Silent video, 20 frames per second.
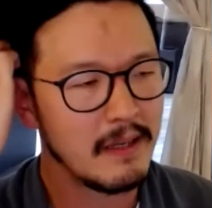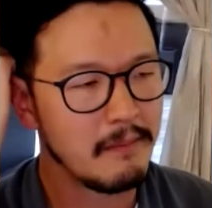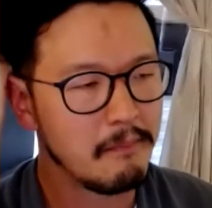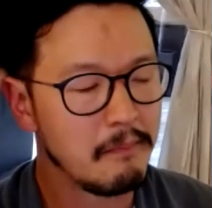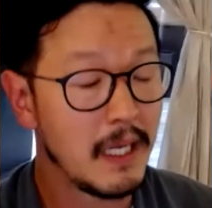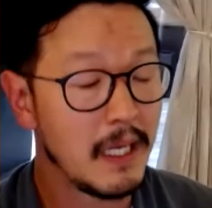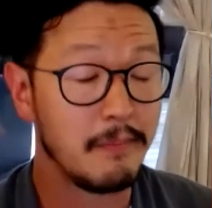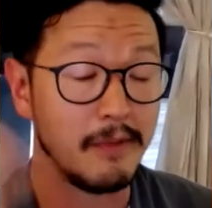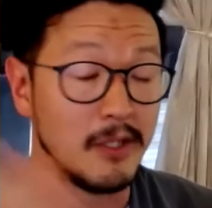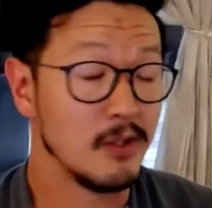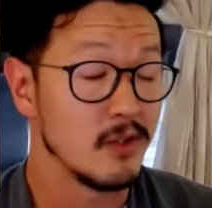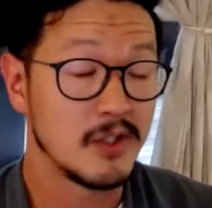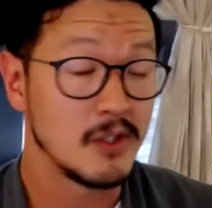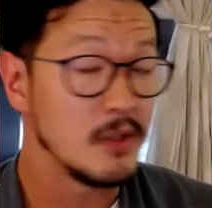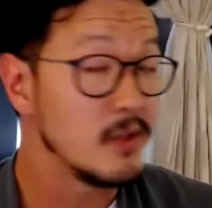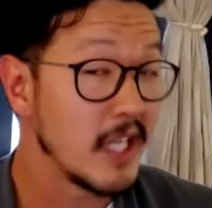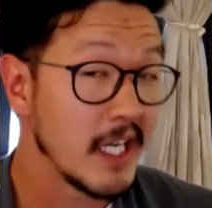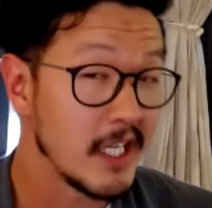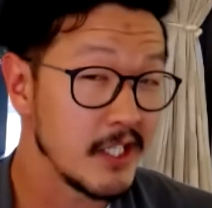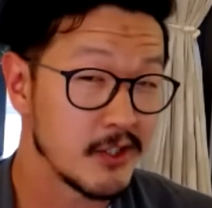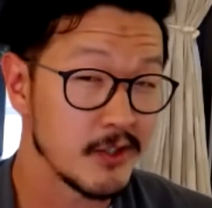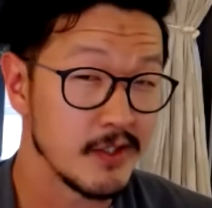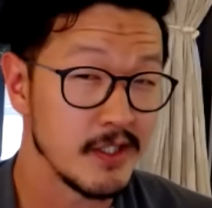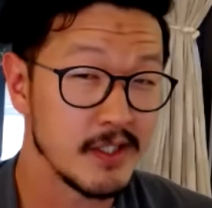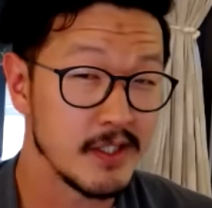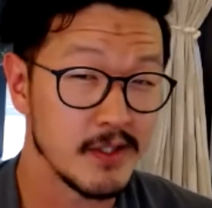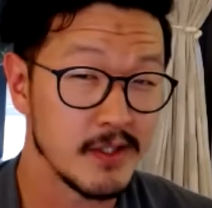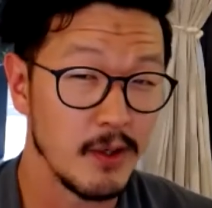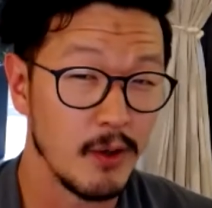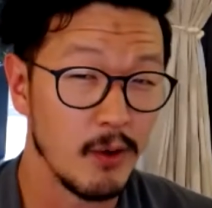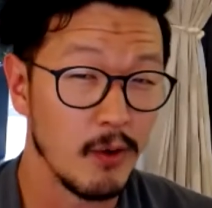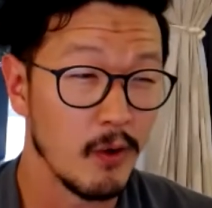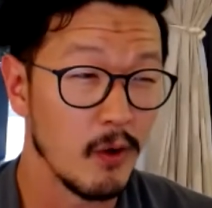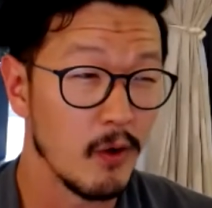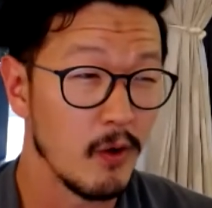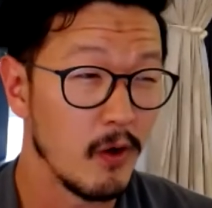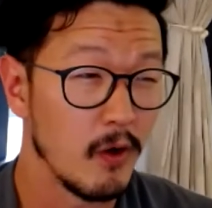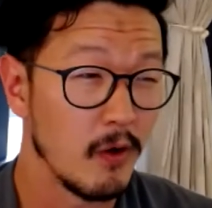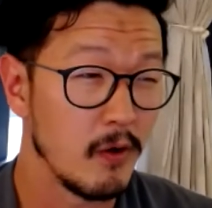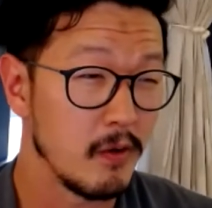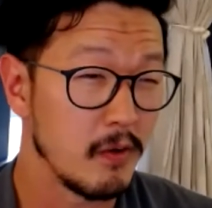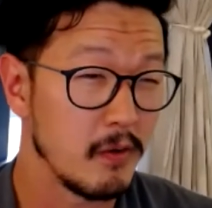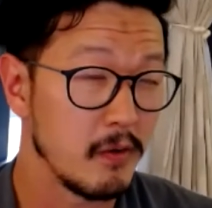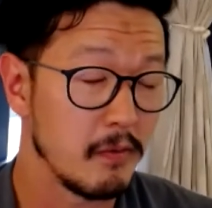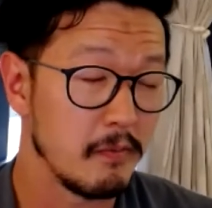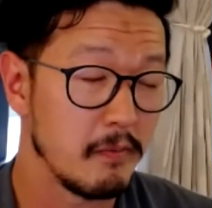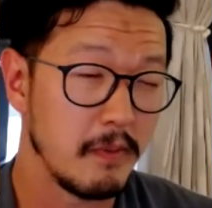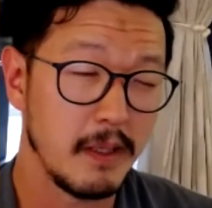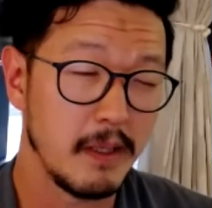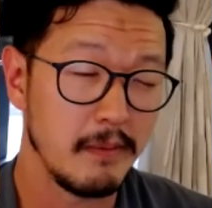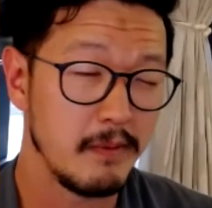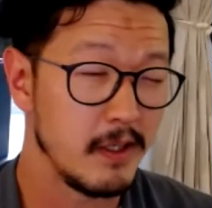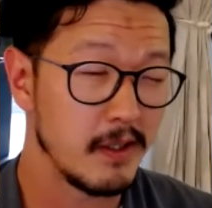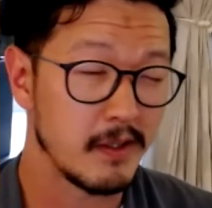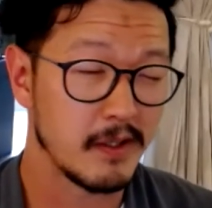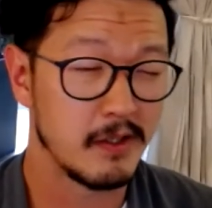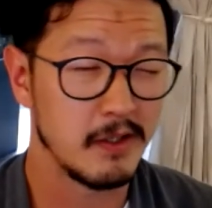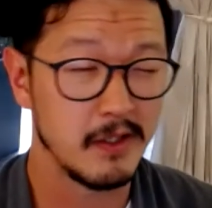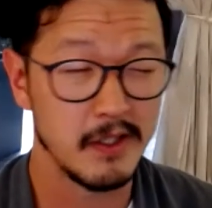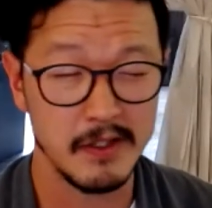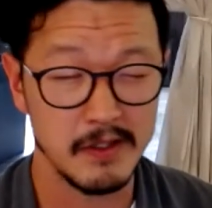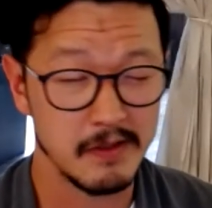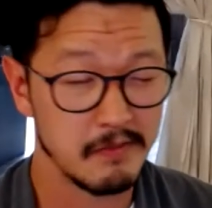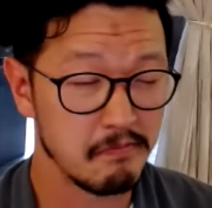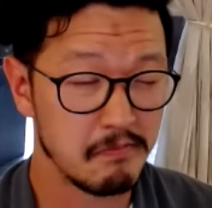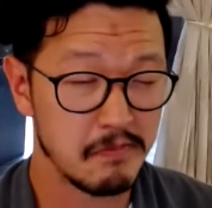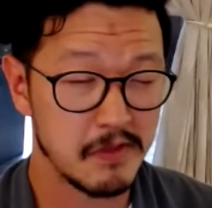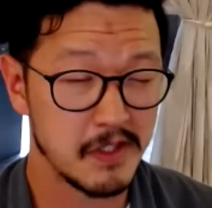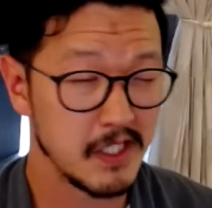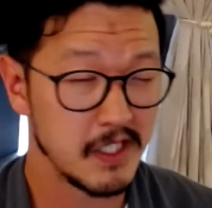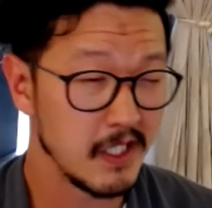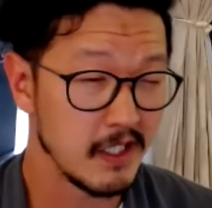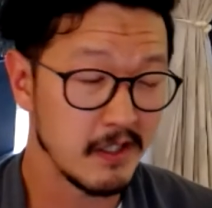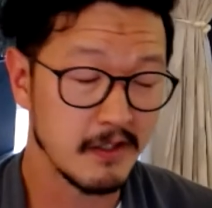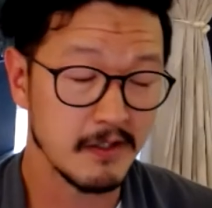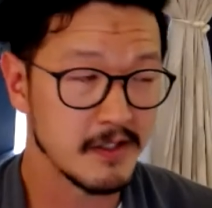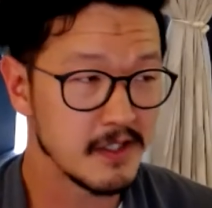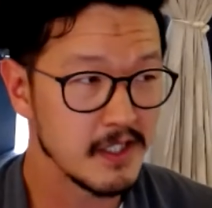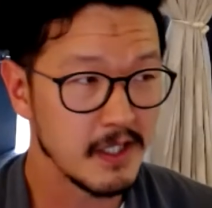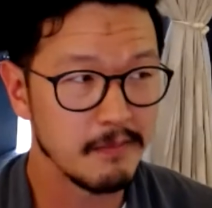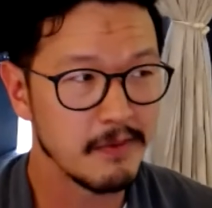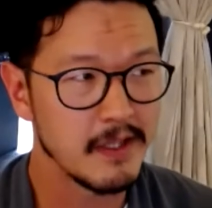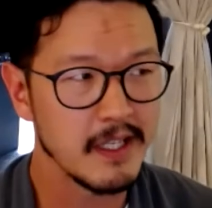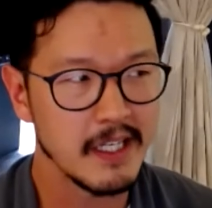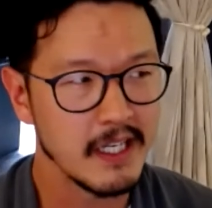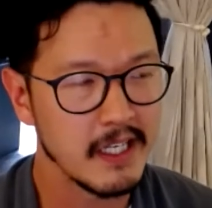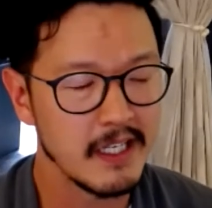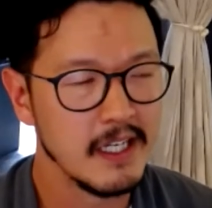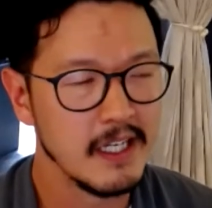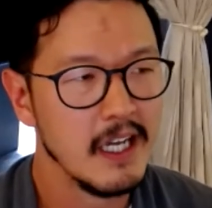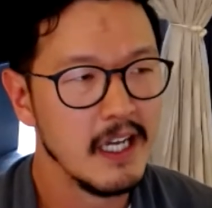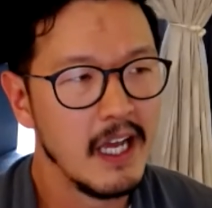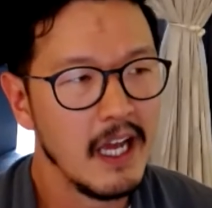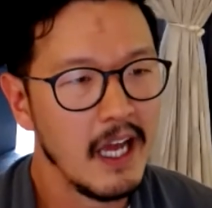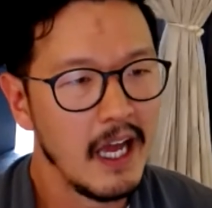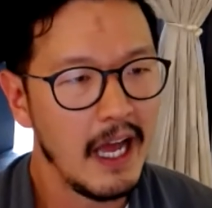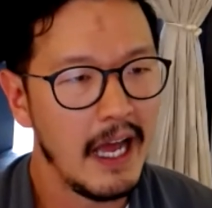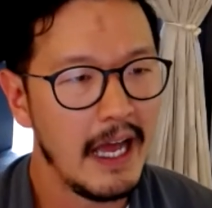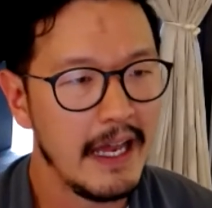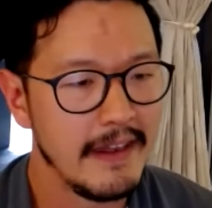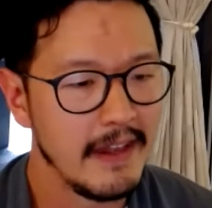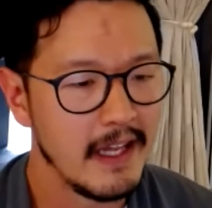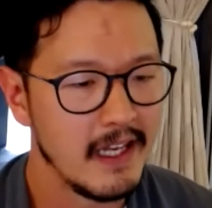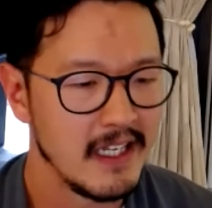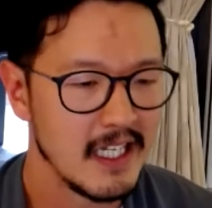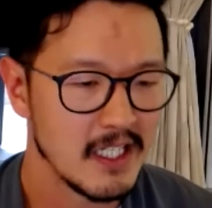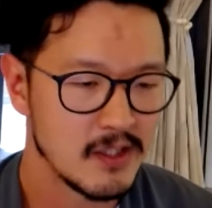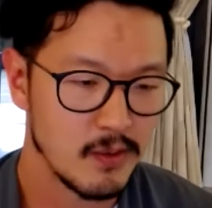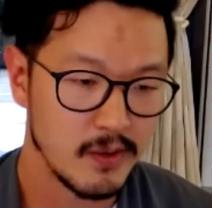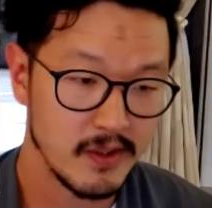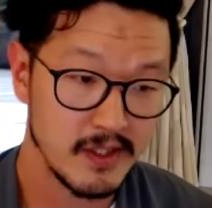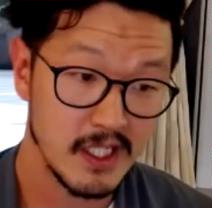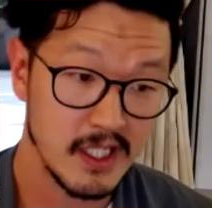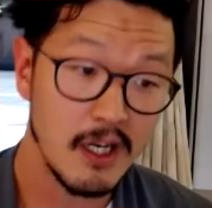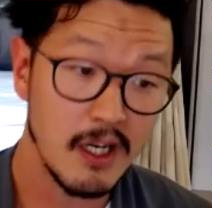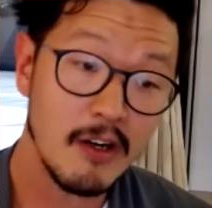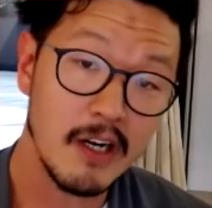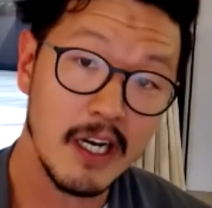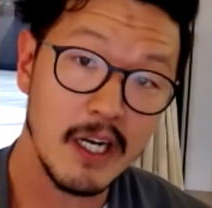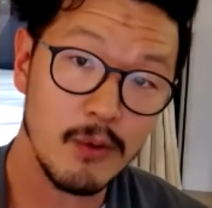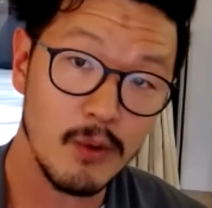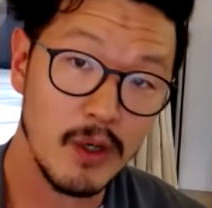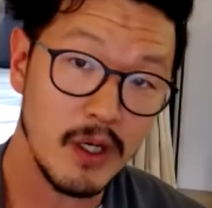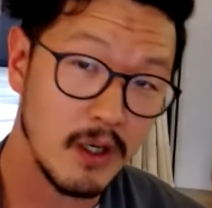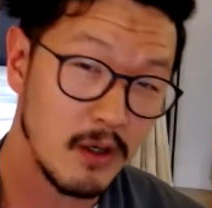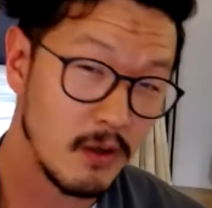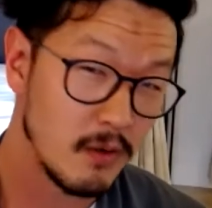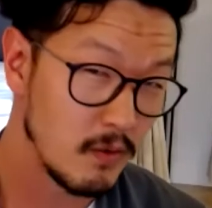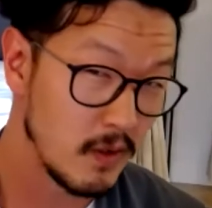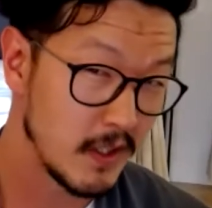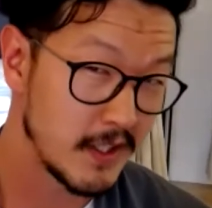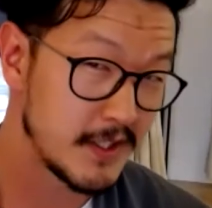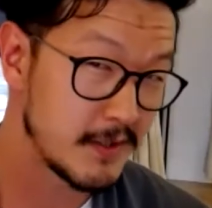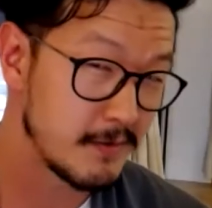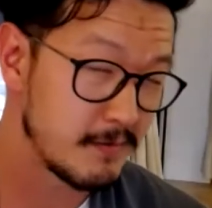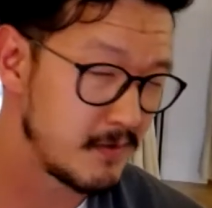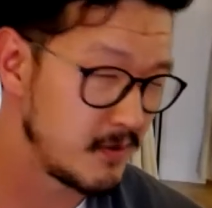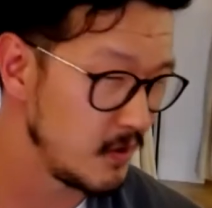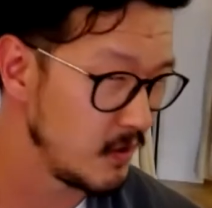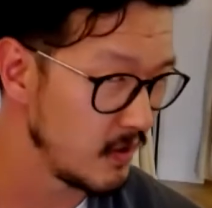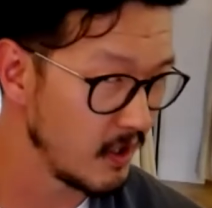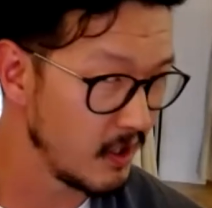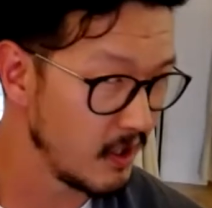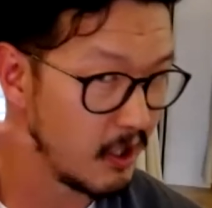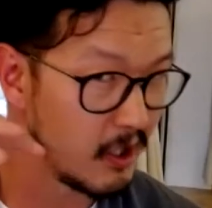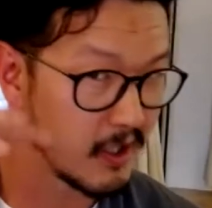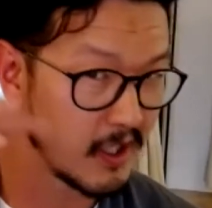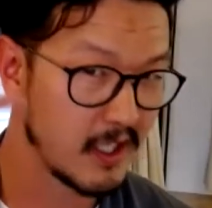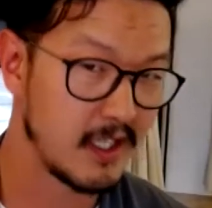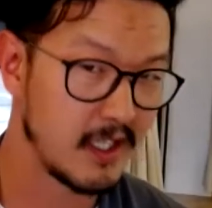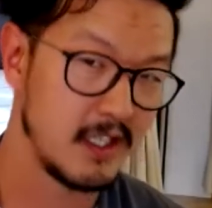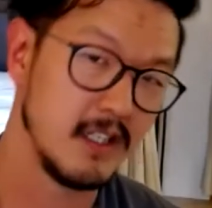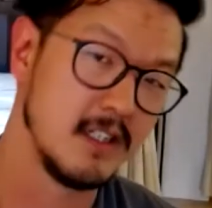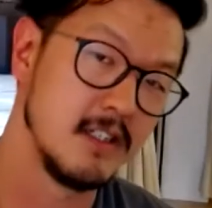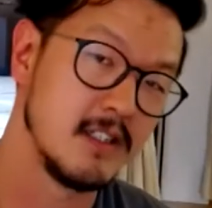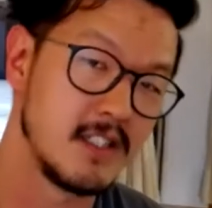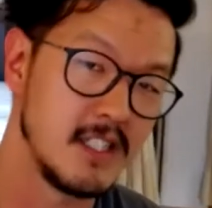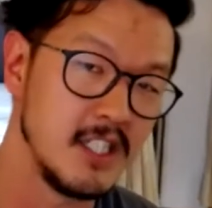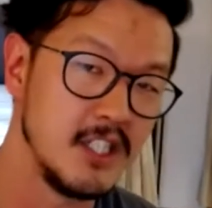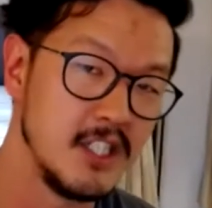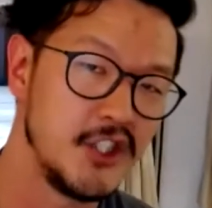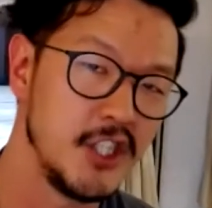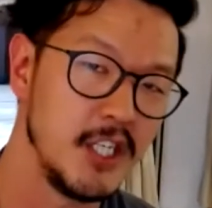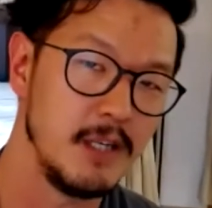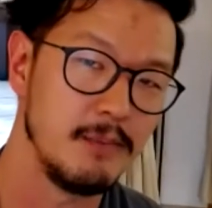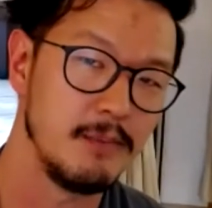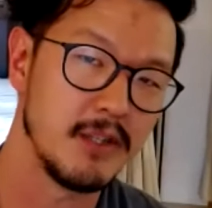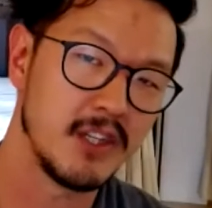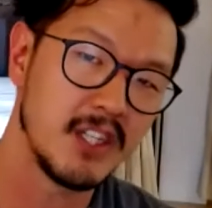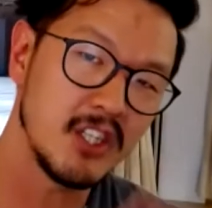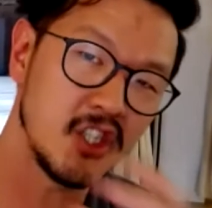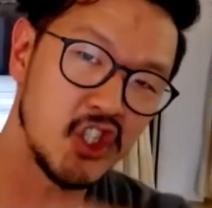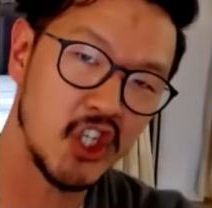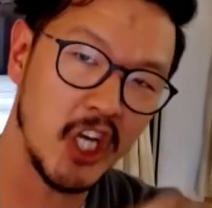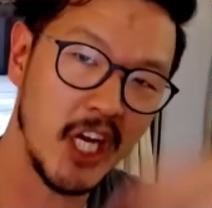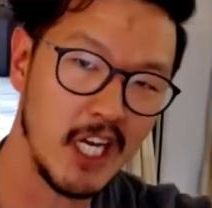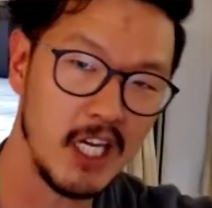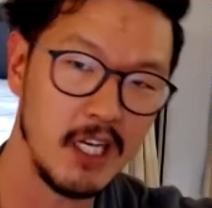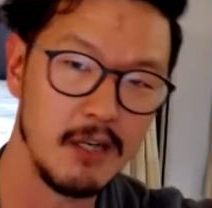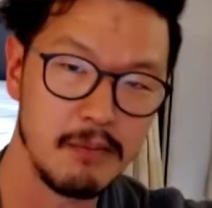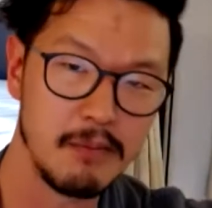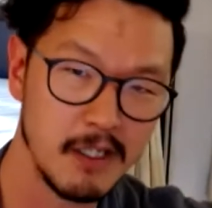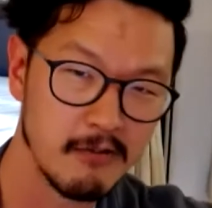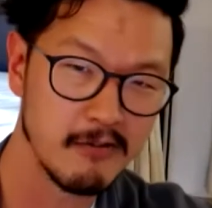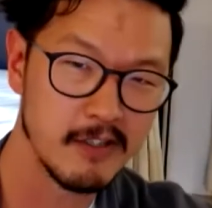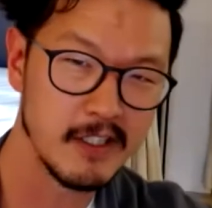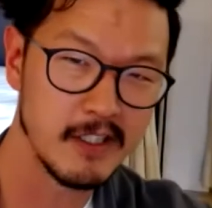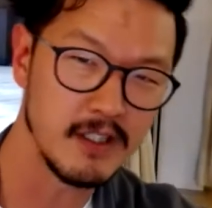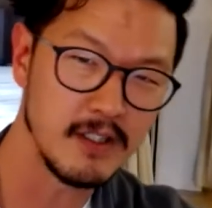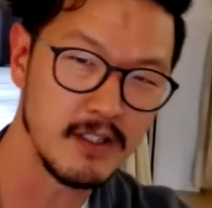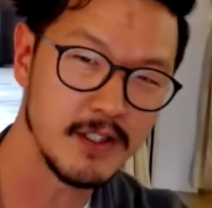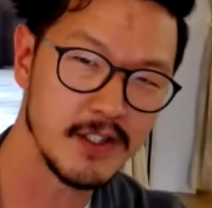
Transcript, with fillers: maybe it was too dangerous, or maybe it couldn't sync or something. And and then that's when we say, all right, well, let's do the hook in CG, but the chain be real.